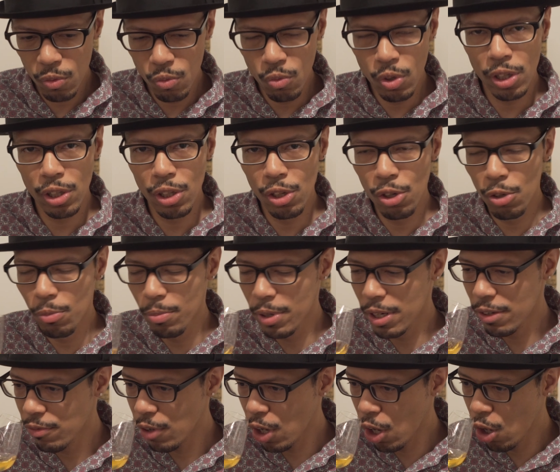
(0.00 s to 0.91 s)
with a little
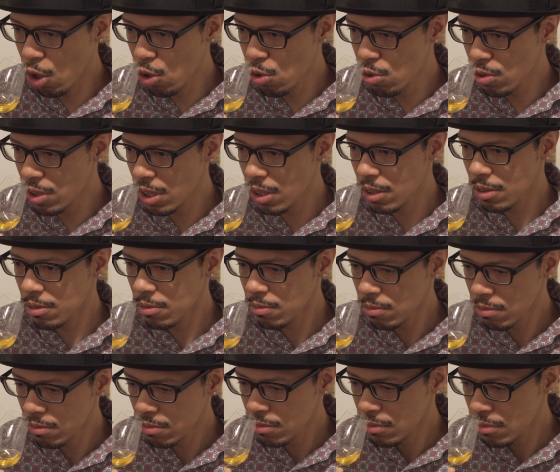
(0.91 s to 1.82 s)
bit of oak
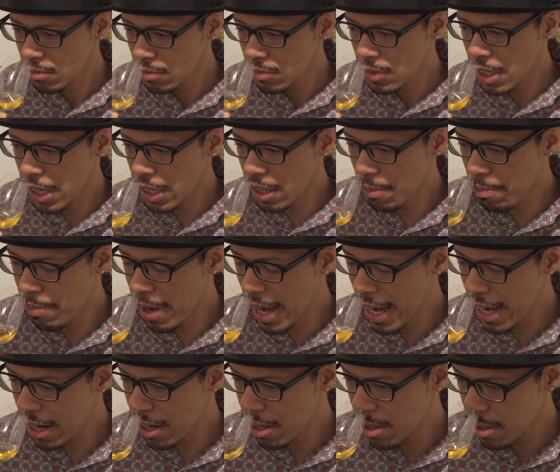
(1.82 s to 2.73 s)
in the
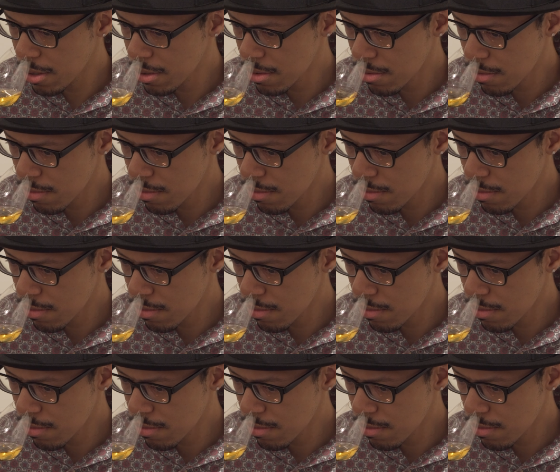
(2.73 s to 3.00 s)
back.